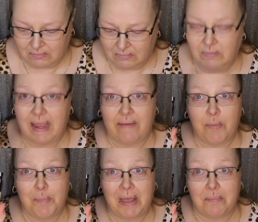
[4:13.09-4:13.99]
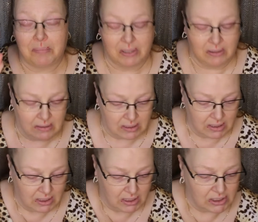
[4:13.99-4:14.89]
we have a pump.
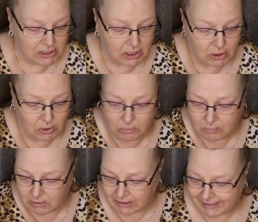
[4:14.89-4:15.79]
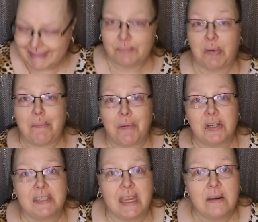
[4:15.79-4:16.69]
So let's prep our
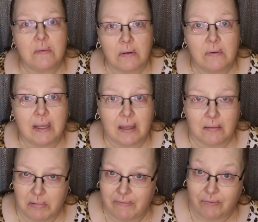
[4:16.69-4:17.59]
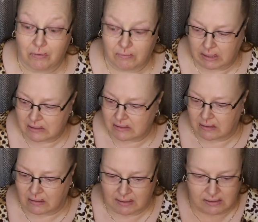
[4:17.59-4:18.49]
skin real quick before we get
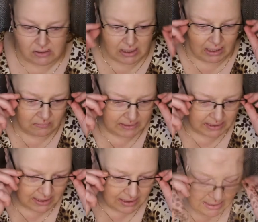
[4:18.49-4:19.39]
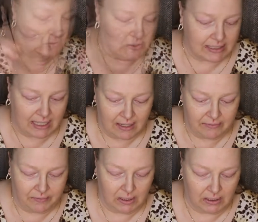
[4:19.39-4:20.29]
started, shall we? First off,